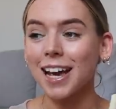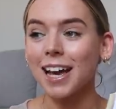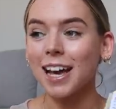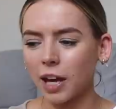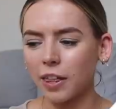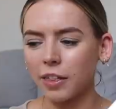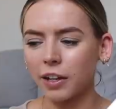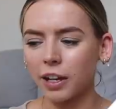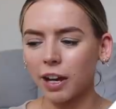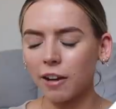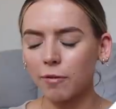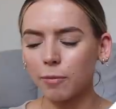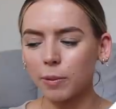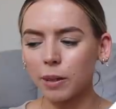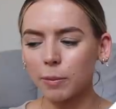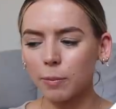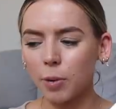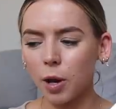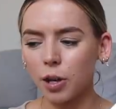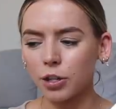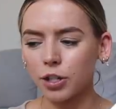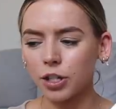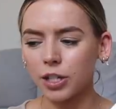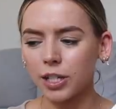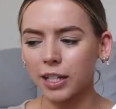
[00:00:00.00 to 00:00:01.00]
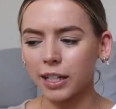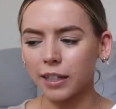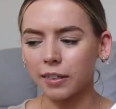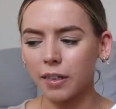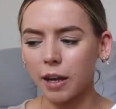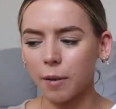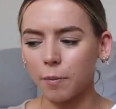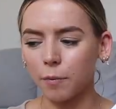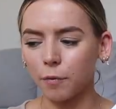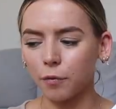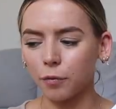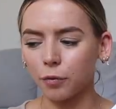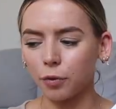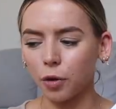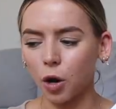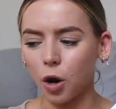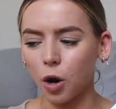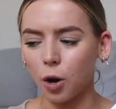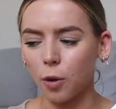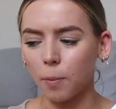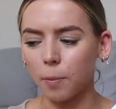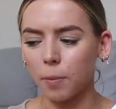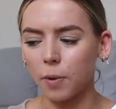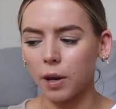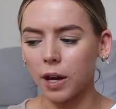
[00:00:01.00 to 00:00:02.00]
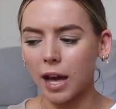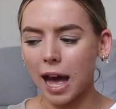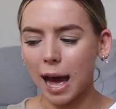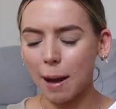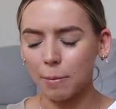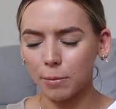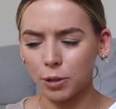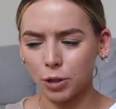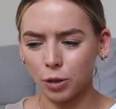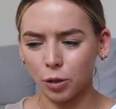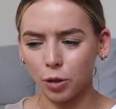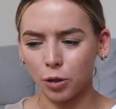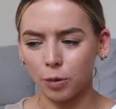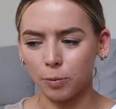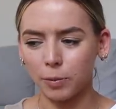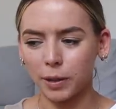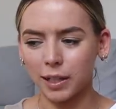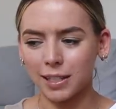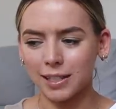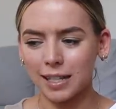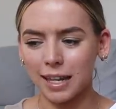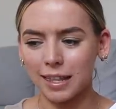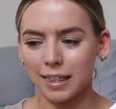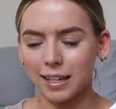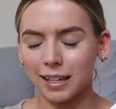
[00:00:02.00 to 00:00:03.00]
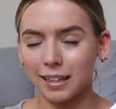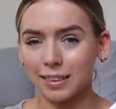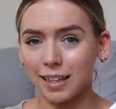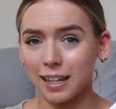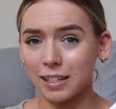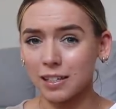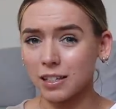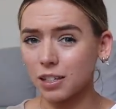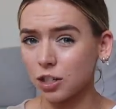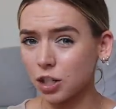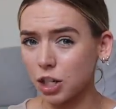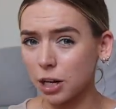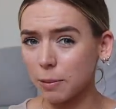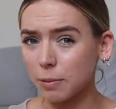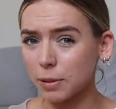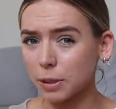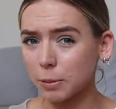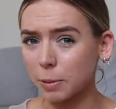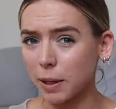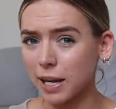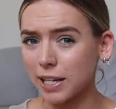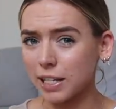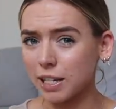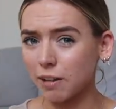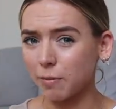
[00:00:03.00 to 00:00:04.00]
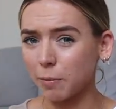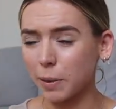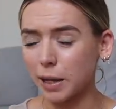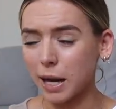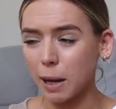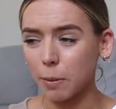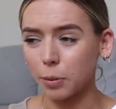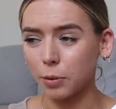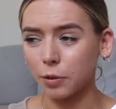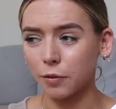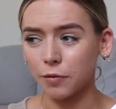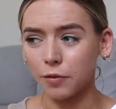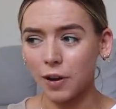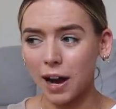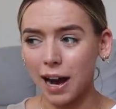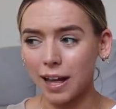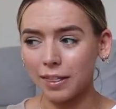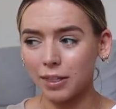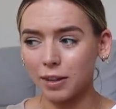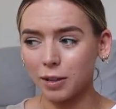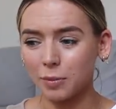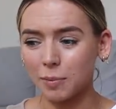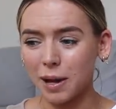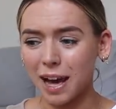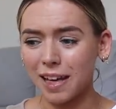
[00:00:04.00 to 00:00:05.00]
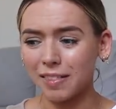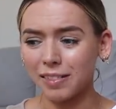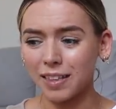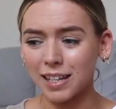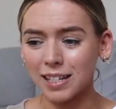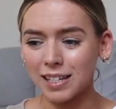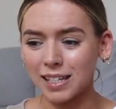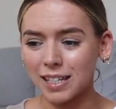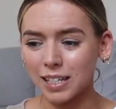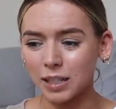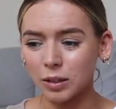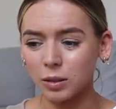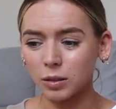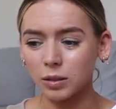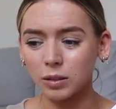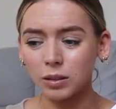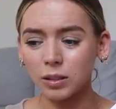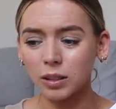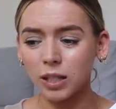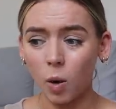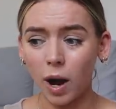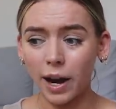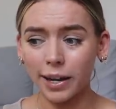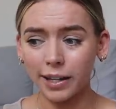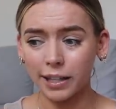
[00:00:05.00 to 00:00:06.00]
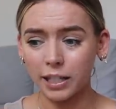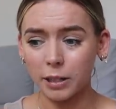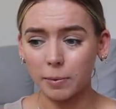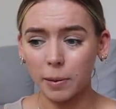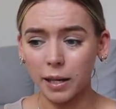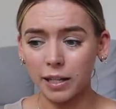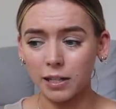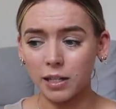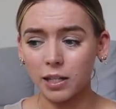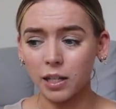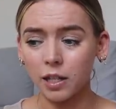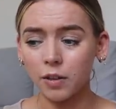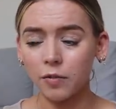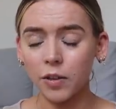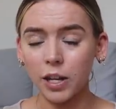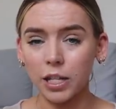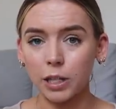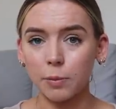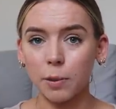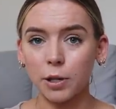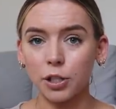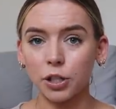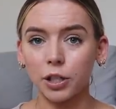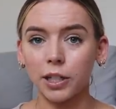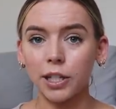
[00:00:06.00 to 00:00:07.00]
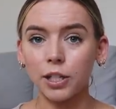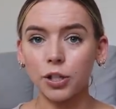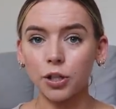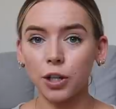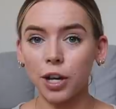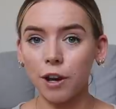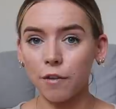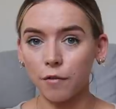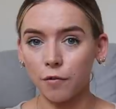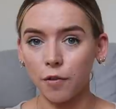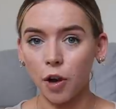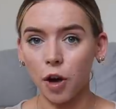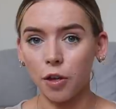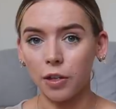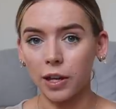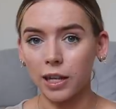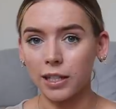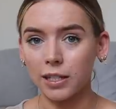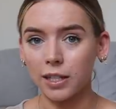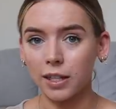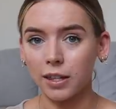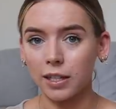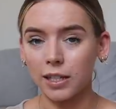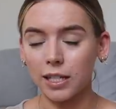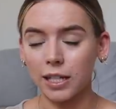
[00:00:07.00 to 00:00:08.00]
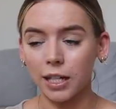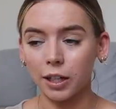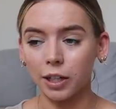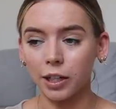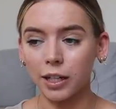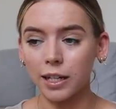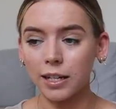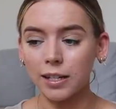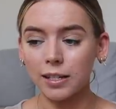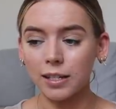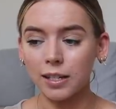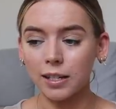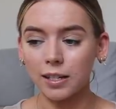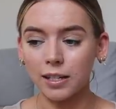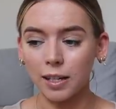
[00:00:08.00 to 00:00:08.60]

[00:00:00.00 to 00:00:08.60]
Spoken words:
I think I've been purchasing them from Amazon because I think that's the cheapest place I've been able to find them, and they're still quite expensive, especially as you get further into the series.